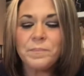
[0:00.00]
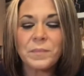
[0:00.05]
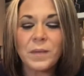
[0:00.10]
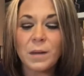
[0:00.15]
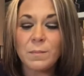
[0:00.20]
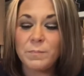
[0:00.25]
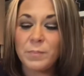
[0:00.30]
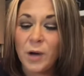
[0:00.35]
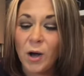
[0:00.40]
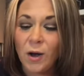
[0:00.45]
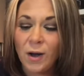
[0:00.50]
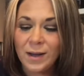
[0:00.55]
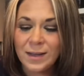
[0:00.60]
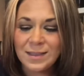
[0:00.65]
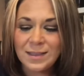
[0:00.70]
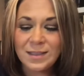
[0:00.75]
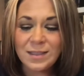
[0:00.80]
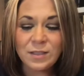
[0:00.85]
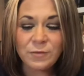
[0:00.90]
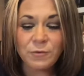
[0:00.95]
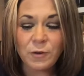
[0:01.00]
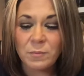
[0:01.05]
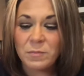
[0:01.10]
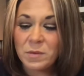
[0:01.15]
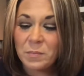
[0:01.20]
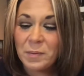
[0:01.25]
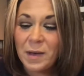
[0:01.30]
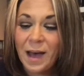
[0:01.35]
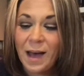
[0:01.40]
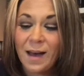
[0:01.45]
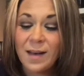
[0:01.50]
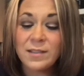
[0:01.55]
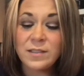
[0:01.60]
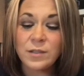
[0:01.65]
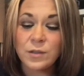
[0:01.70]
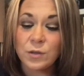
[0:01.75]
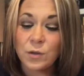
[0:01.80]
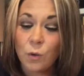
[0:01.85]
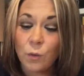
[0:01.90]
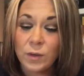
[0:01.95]
Bonds from the past
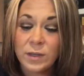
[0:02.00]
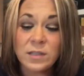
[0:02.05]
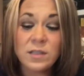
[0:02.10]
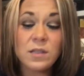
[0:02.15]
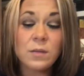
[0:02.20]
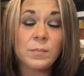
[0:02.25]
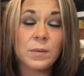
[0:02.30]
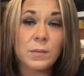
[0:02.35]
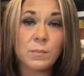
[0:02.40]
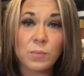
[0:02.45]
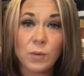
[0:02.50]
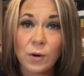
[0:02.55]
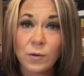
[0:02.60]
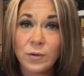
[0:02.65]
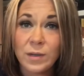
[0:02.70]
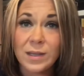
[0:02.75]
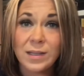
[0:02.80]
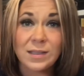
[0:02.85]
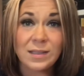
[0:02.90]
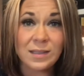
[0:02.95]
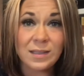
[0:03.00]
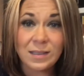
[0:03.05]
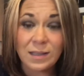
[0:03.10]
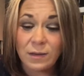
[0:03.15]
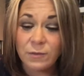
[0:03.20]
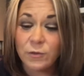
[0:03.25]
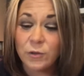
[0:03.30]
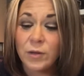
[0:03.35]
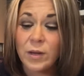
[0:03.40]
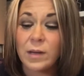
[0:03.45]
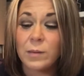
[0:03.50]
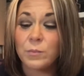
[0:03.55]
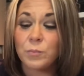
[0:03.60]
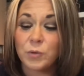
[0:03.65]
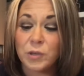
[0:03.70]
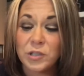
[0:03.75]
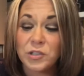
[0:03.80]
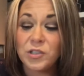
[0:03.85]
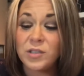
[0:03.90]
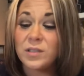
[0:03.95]
are going to be broken and severed, and
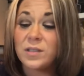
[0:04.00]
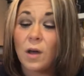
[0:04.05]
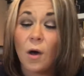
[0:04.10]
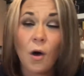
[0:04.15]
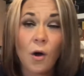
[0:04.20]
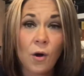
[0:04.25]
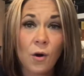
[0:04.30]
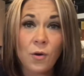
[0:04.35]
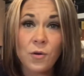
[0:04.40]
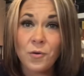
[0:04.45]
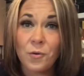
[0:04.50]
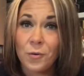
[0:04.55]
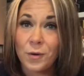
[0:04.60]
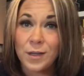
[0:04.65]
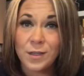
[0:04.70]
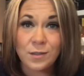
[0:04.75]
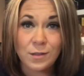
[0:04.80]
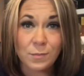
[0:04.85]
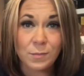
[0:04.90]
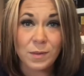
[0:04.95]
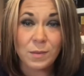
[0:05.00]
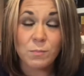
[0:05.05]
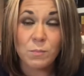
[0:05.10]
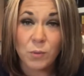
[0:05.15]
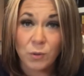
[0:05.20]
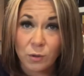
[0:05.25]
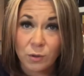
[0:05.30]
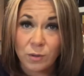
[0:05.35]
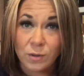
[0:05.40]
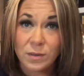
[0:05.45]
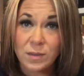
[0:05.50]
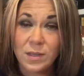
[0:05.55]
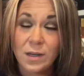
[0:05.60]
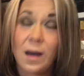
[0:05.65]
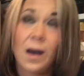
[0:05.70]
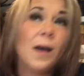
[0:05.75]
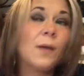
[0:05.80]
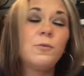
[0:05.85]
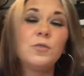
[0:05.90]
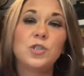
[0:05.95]
bridges are going to be burned.
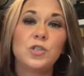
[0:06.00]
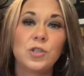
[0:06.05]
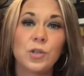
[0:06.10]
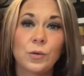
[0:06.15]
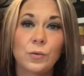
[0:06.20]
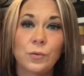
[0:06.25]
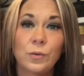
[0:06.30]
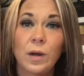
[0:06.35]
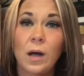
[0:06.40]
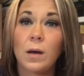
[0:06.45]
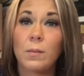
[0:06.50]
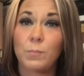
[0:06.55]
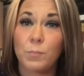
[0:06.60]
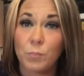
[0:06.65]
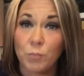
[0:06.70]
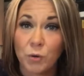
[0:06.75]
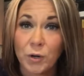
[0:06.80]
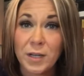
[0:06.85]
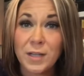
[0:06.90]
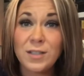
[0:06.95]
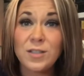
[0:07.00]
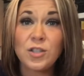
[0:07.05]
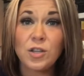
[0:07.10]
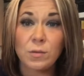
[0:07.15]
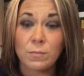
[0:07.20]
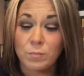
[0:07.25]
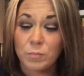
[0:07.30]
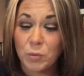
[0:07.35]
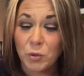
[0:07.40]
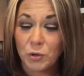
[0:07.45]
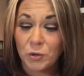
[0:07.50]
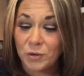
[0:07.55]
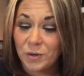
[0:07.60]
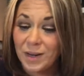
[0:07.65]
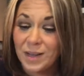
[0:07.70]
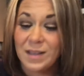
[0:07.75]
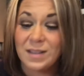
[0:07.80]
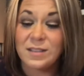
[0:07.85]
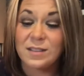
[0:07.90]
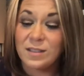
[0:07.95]
I was shown a bridge
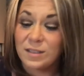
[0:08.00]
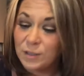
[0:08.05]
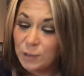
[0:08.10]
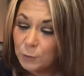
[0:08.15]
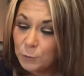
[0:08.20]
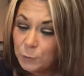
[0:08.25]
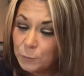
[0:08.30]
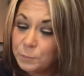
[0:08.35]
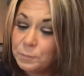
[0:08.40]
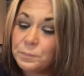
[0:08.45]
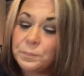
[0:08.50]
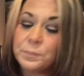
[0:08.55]
burning. So